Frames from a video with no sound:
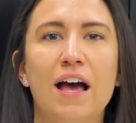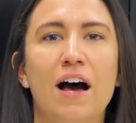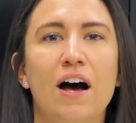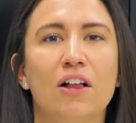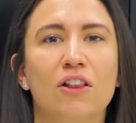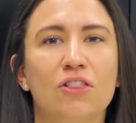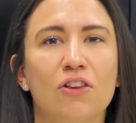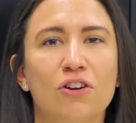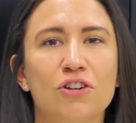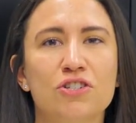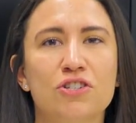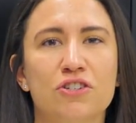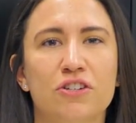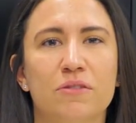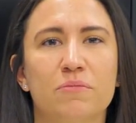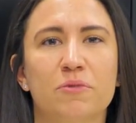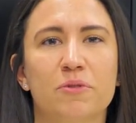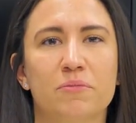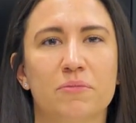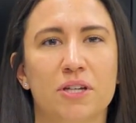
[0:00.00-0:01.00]
A larger
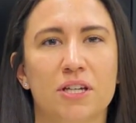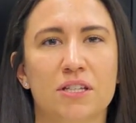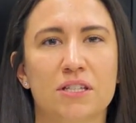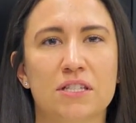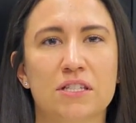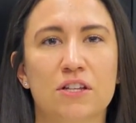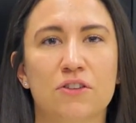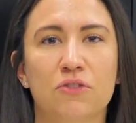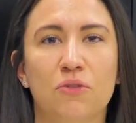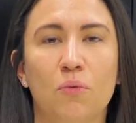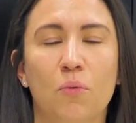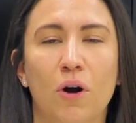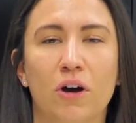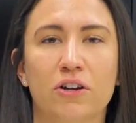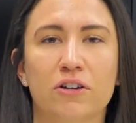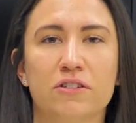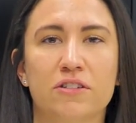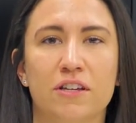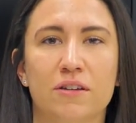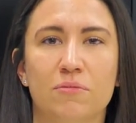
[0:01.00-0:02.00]
number means the
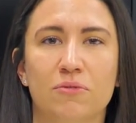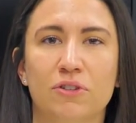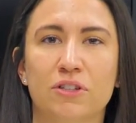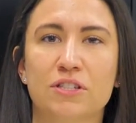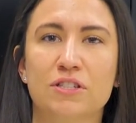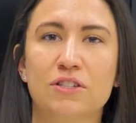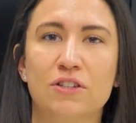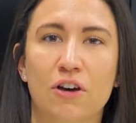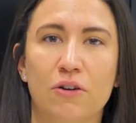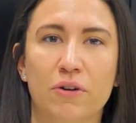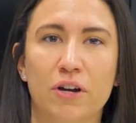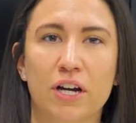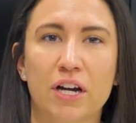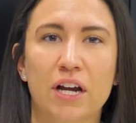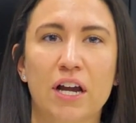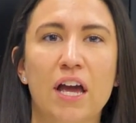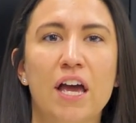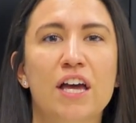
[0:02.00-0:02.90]
water table is lower.